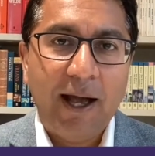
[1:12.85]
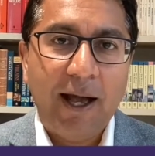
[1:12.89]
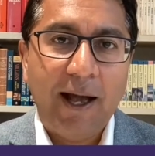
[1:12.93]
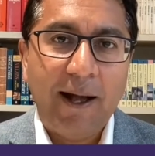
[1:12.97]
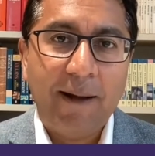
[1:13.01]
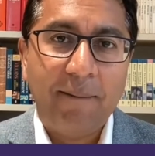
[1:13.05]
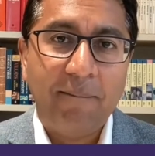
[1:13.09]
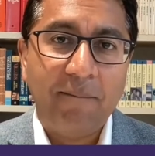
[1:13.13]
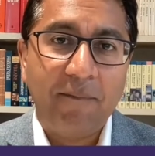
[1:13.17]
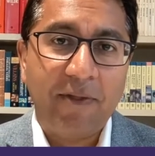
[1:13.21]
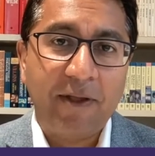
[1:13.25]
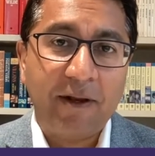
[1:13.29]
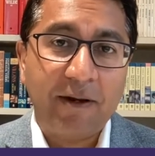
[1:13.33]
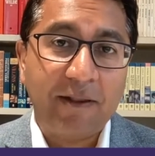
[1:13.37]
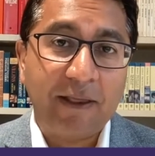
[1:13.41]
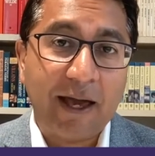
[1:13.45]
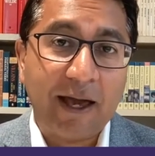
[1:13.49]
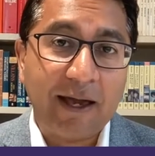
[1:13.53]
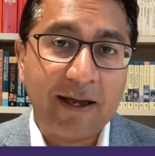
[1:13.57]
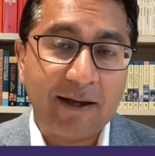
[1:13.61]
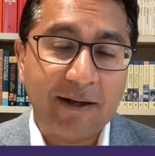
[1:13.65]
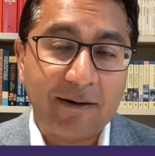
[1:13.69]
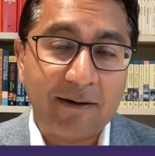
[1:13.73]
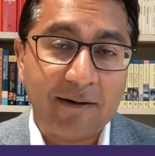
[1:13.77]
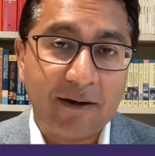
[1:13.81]
that
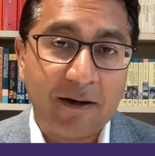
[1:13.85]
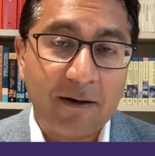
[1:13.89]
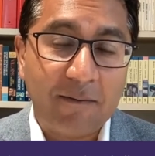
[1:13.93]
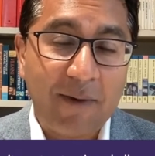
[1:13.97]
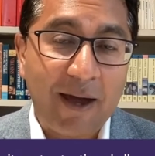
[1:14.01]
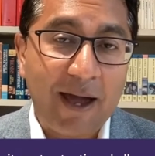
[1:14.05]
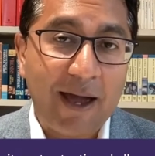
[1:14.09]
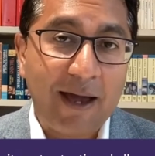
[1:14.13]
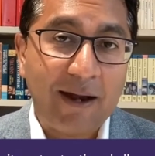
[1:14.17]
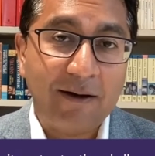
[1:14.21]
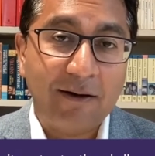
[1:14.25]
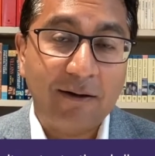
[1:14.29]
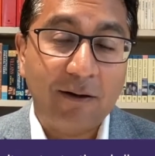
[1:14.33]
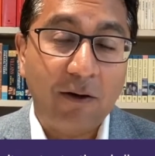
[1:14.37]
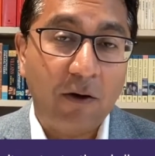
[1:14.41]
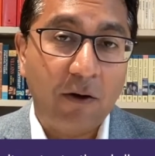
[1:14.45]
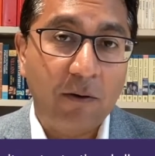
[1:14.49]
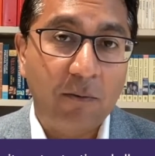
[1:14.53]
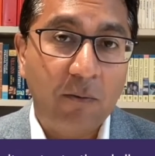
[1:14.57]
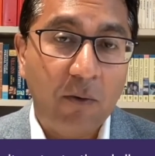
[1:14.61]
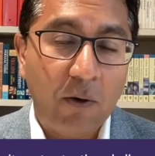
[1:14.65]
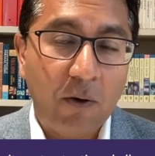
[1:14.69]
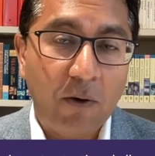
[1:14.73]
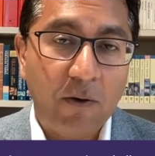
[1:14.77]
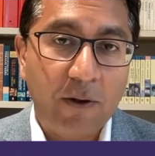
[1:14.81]
they can command a
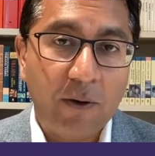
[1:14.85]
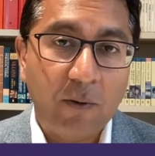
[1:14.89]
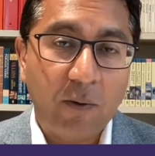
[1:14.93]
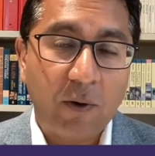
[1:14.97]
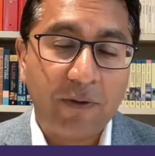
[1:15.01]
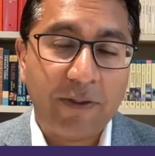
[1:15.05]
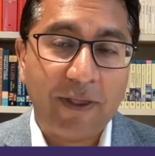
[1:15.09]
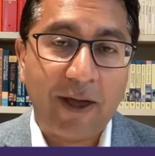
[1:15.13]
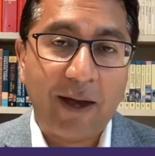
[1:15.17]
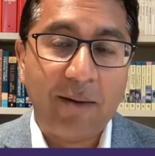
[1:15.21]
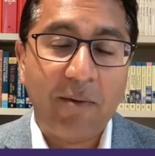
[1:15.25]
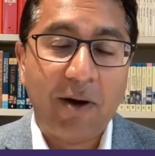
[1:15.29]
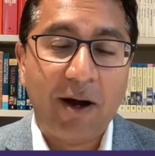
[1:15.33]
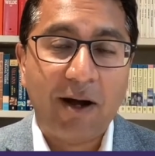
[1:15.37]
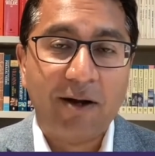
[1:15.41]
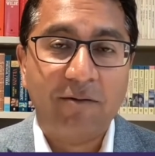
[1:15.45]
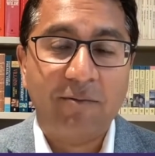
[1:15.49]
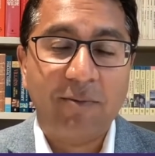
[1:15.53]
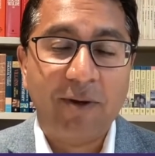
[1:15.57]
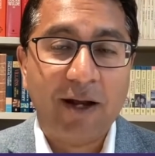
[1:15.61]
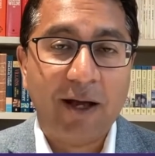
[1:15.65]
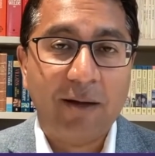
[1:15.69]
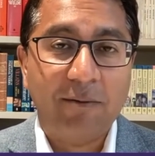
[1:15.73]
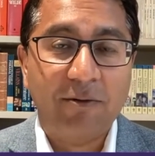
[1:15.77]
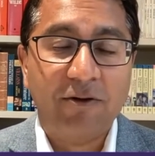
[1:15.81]
lot more than what they might
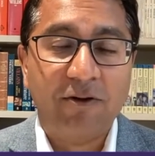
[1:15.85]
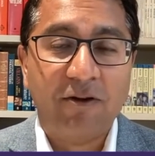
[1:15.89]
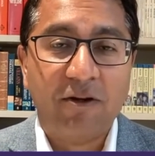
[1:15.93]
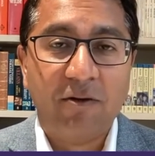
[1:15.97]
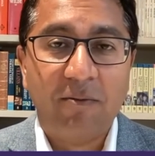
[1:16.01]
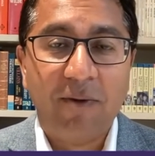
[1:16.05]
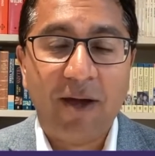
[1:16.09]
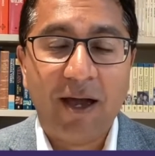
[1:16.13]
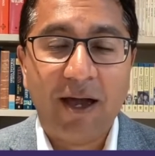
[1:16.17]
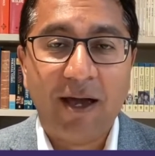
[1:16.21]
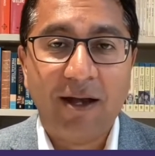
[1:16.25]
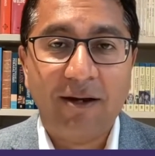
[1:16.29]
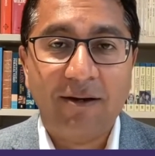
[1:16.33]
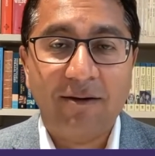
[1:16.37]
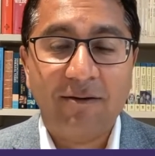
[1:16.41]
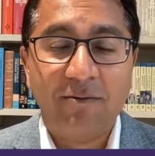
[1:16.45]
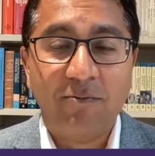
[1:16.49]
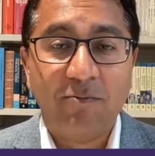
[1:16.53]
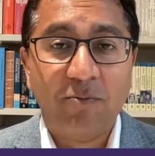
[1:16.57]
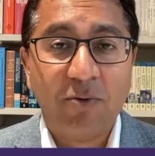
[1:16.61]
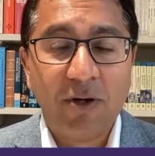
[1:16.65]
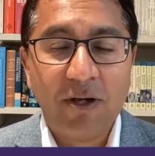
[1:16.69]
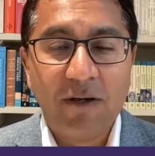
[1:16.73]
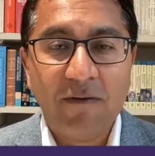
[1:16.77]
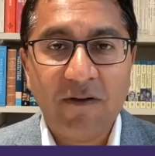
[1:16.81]
have been able to command
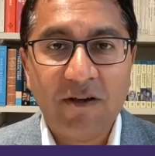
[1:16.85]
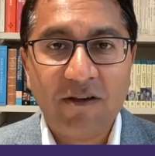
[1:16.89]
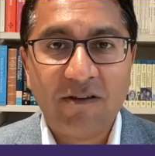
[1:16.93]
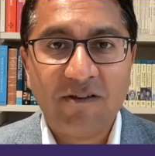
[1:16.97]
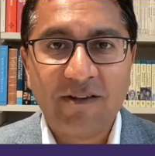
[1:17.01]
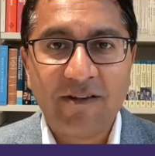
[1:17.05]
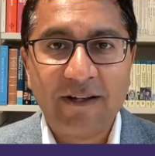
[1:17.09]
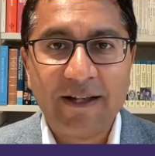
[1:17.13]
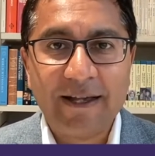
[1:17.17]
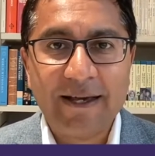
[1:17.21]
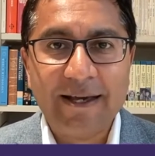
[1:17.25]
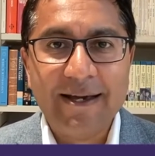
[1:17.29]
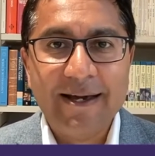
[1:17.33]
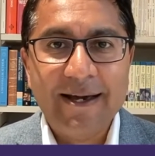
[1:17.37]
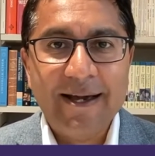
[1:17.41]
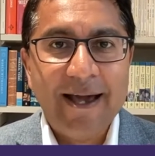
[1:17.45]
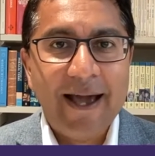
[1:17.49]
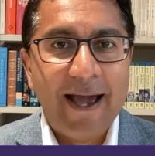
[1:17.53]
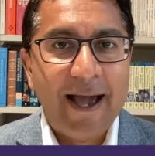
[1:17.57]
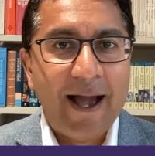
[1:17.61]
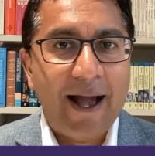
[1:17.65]
previously.